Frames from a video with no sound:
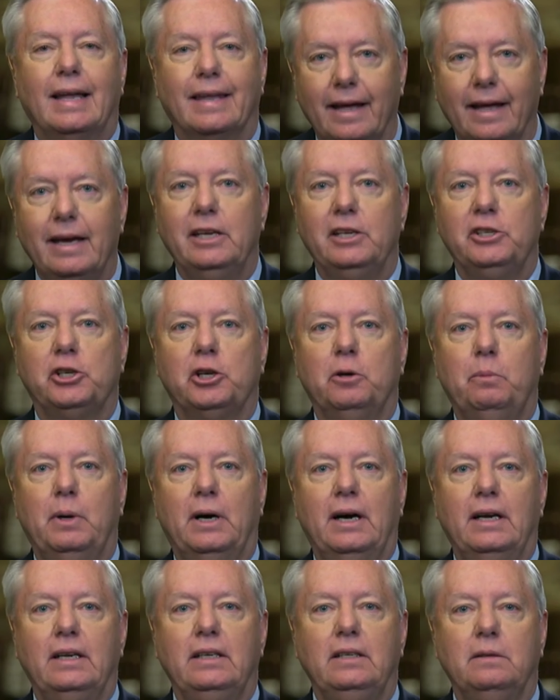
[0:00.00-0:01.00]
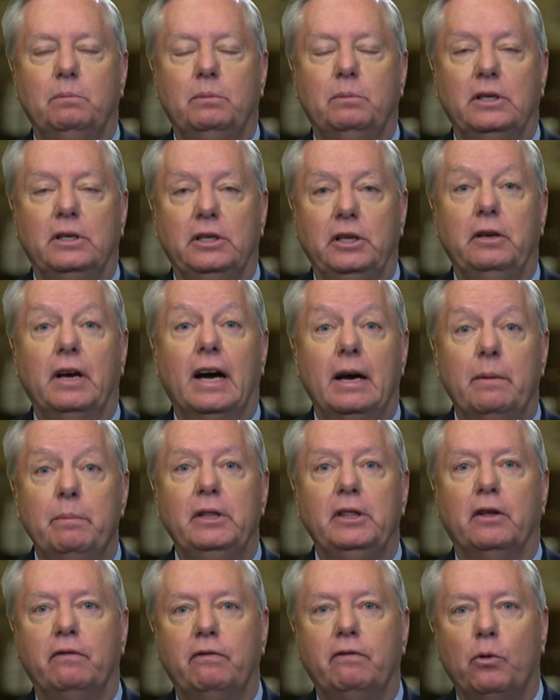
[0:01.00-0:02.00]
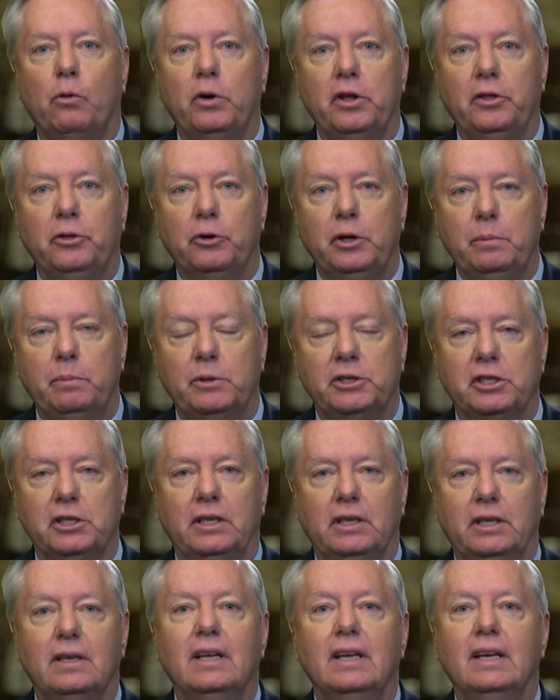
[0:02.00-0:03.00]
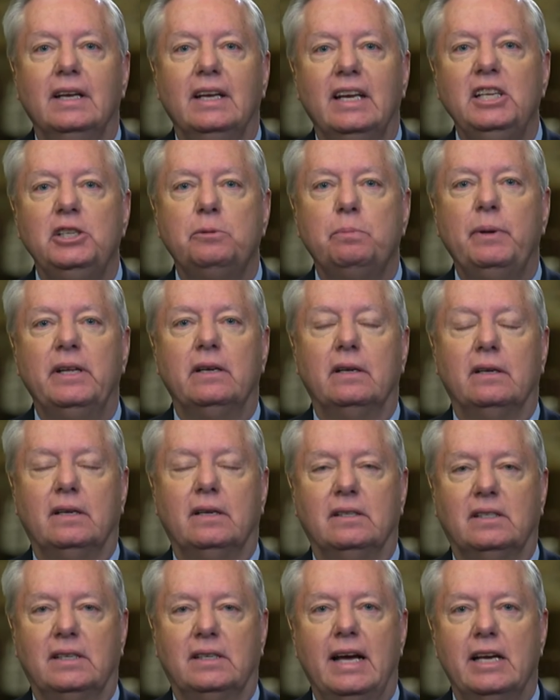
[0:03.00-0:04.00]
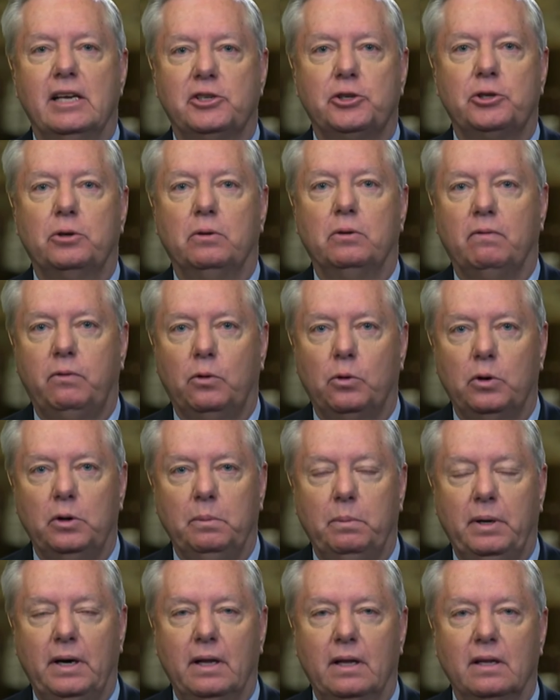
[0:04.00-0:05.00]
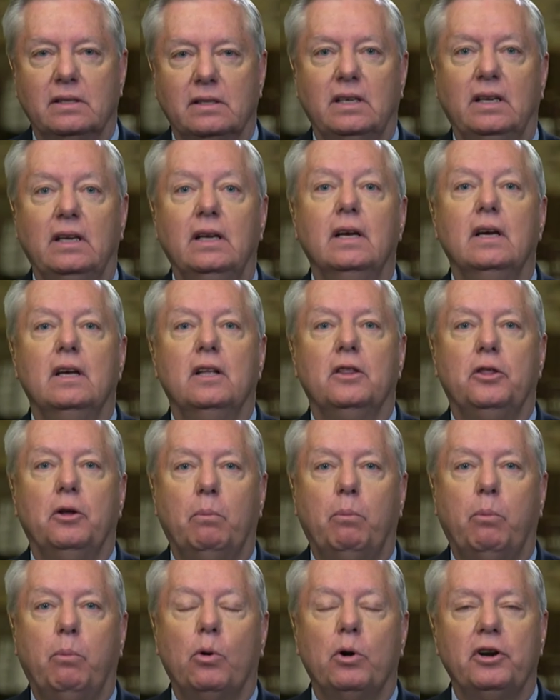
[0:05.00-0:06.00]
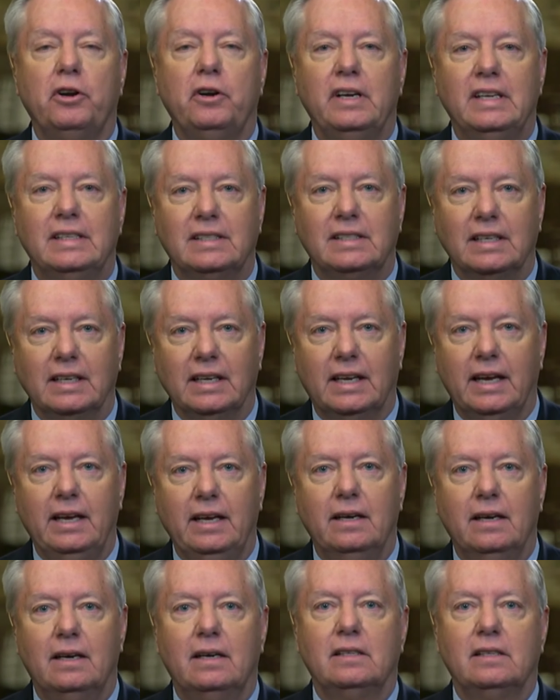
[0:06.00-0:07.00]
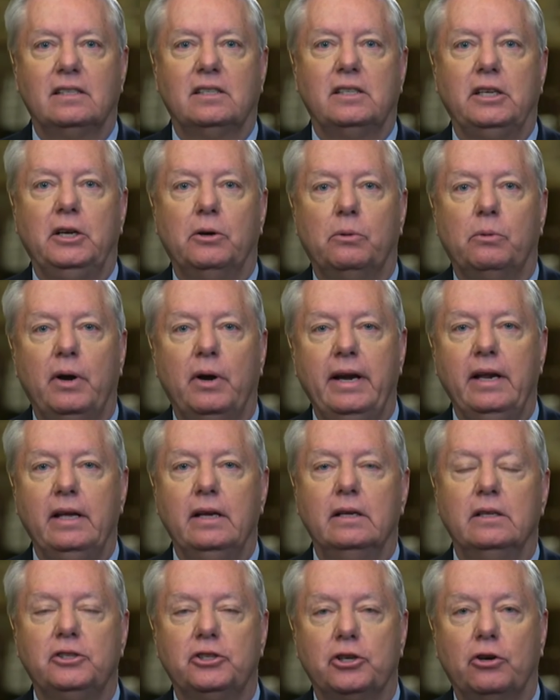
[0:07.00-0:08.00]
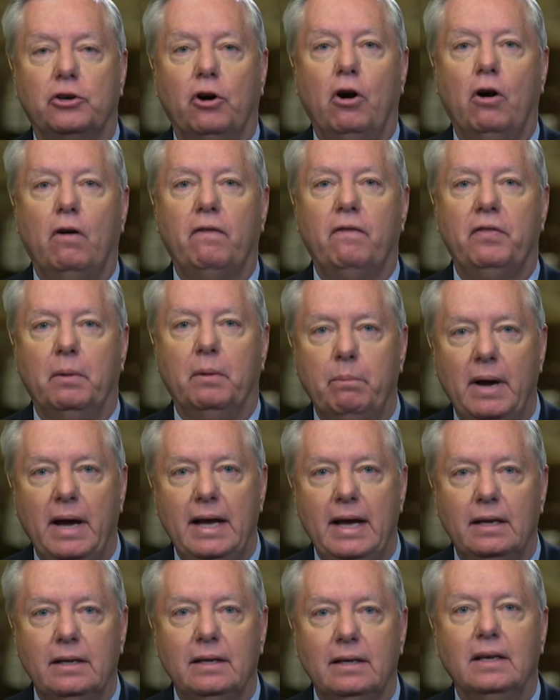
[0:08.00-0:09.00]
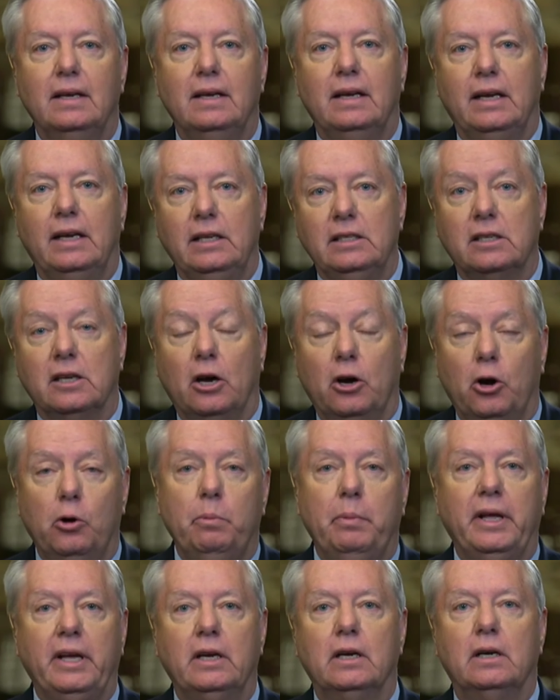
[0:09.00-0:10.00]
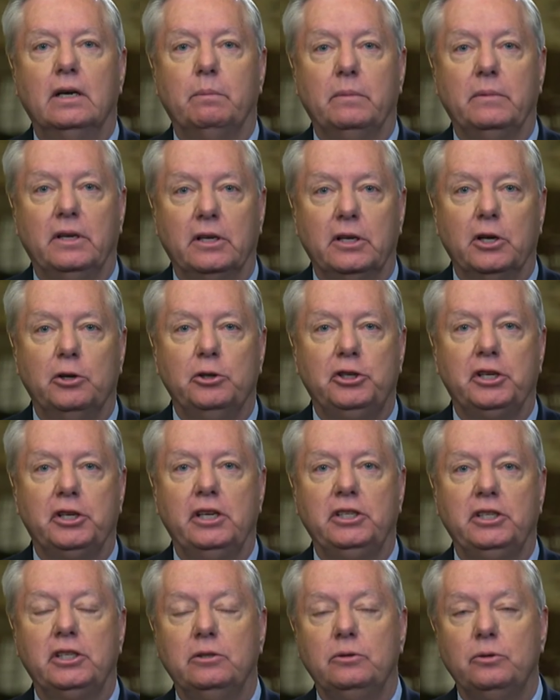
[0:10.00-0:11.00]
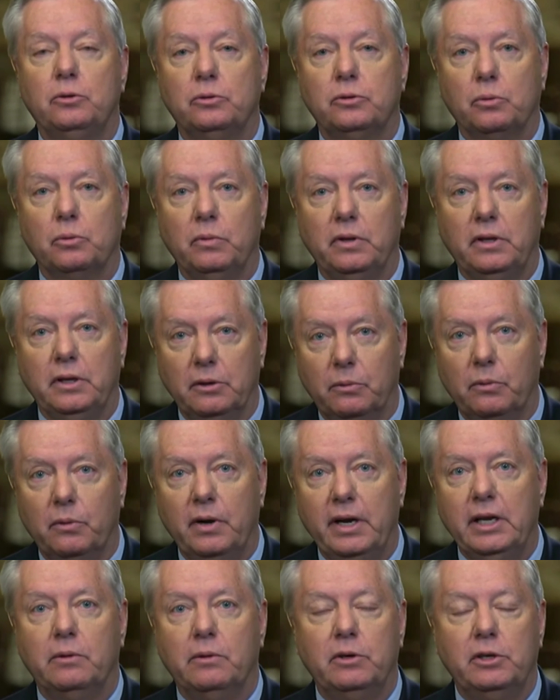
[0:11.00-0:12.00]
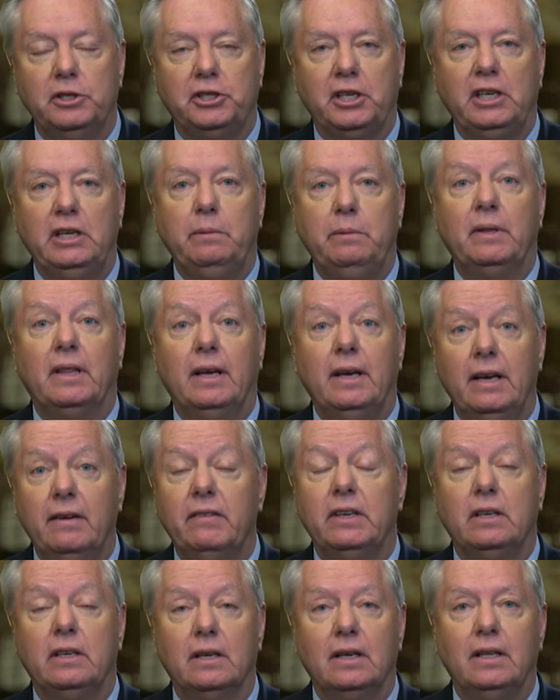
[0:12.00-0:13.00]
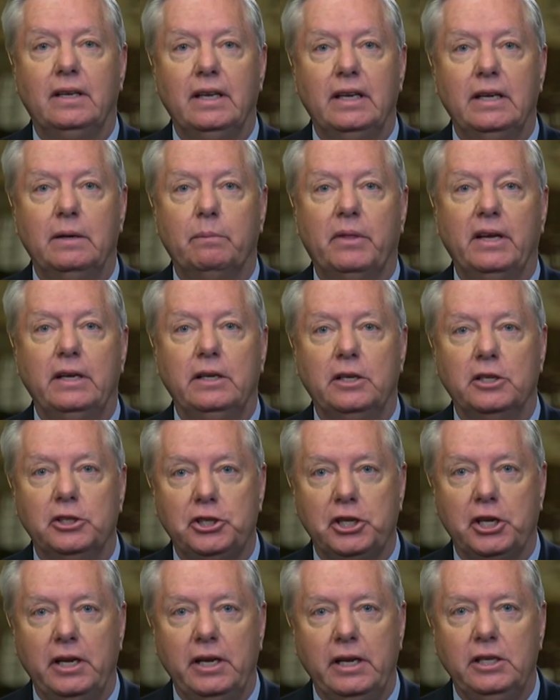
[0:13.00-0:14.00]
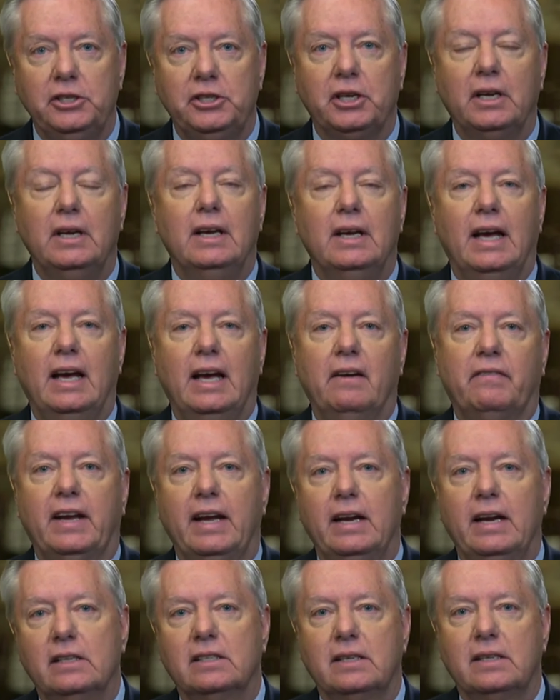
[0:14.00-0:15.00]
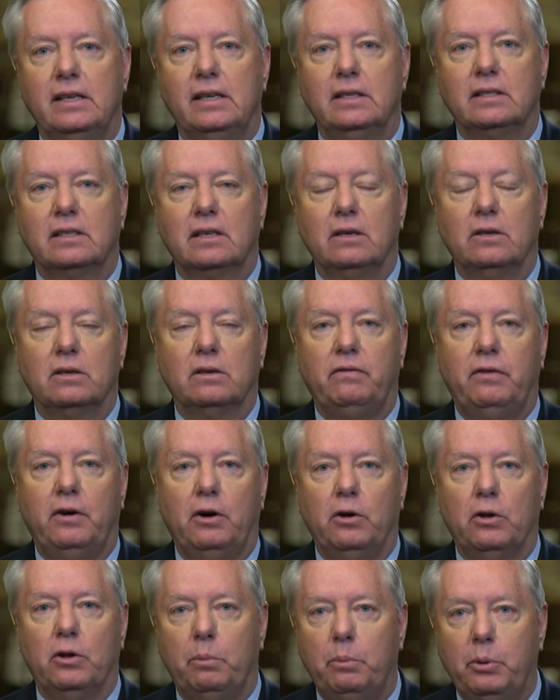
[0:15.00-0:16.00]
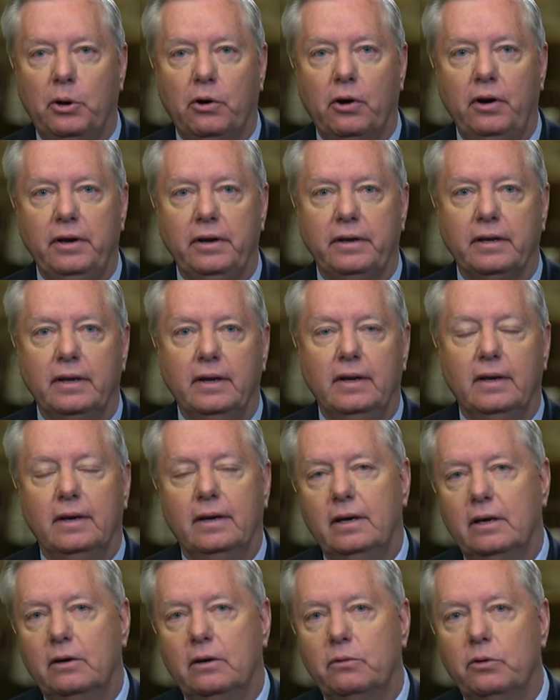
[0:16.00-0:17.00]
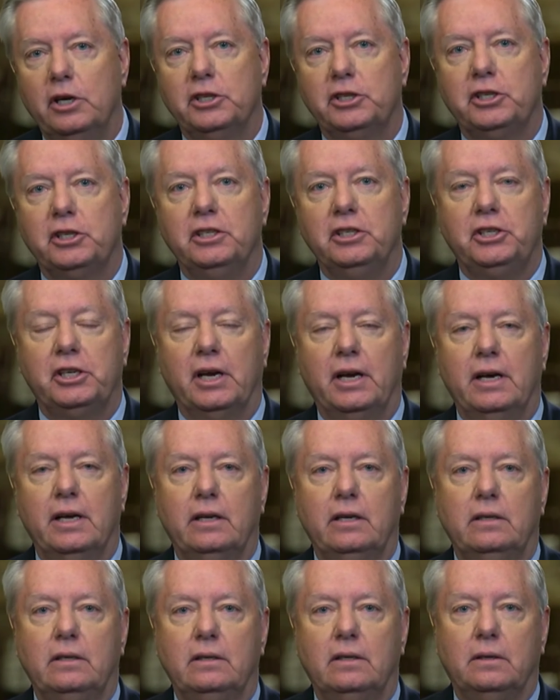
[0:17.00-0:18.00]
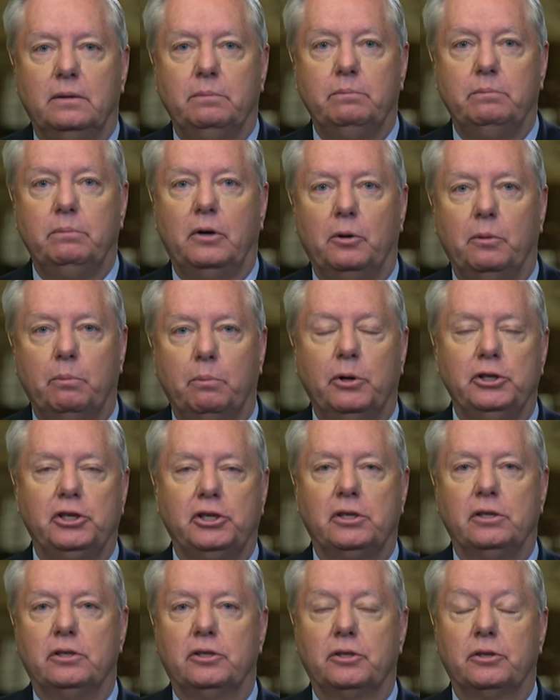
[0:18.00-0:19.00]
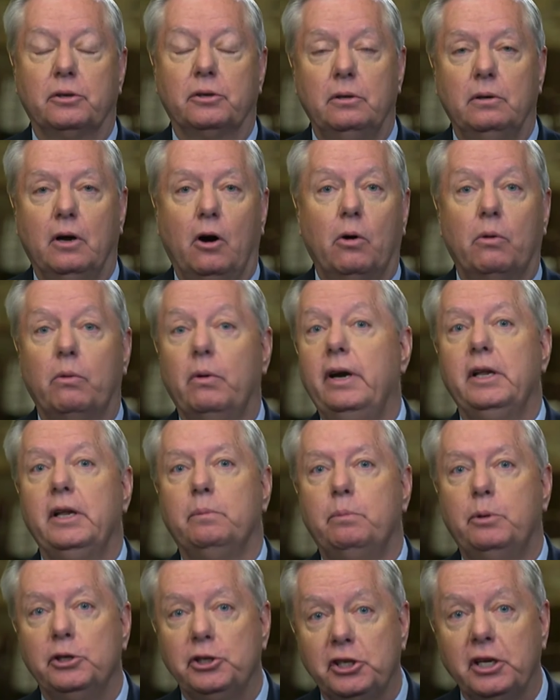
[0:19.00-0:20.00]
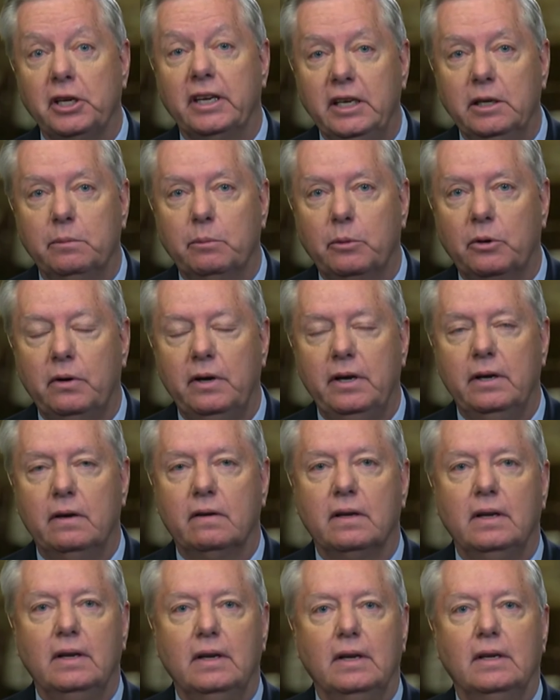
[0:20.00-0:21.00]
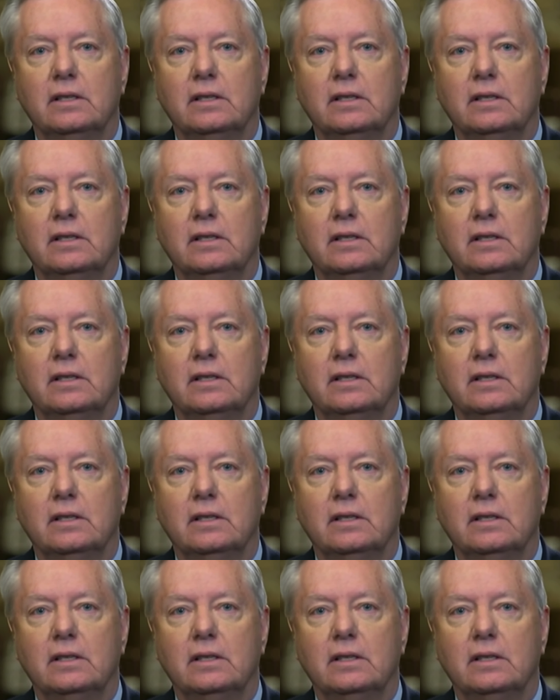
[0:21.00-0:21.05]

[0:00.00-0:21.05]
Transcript: like Joe Biden, but I'm in the 43%. He's been a disaster on foreign policy. The border is in chaos. The Iranians are off the mat. He's opening up negotiations with the Iranian regime, and they haven't done a damn thing to change. Afghanistan's going to fall apart. Russia and China are already pushing him around.